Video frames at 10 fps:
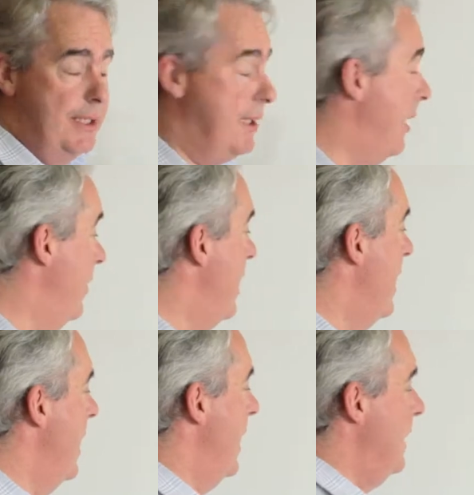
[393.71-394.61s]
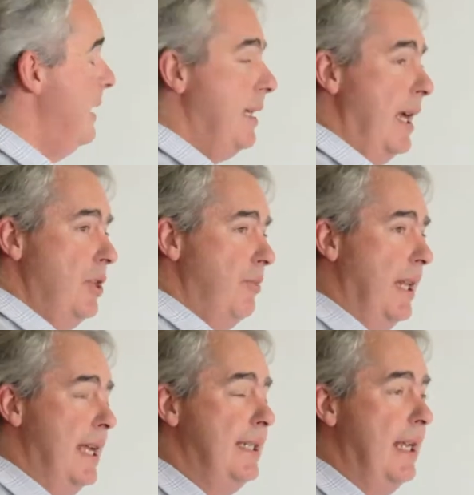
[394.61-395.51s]
So an intangible
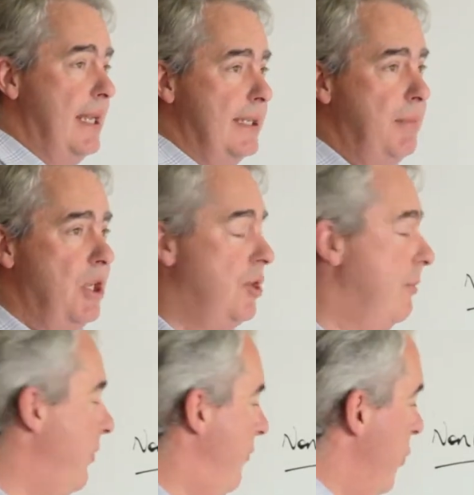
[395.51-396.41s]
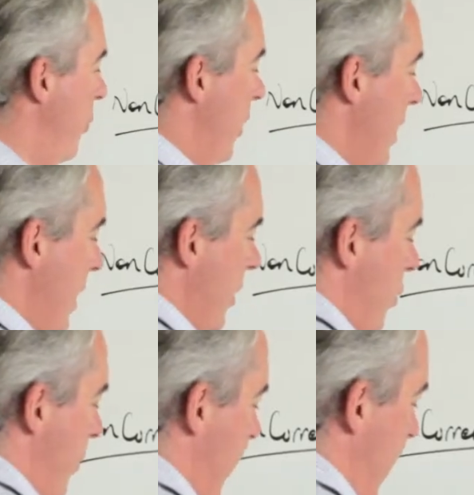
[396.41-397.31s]
asset, as I mentioned before,
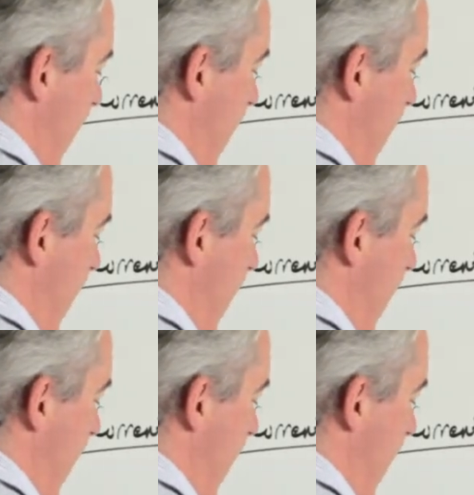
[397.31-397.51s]
could be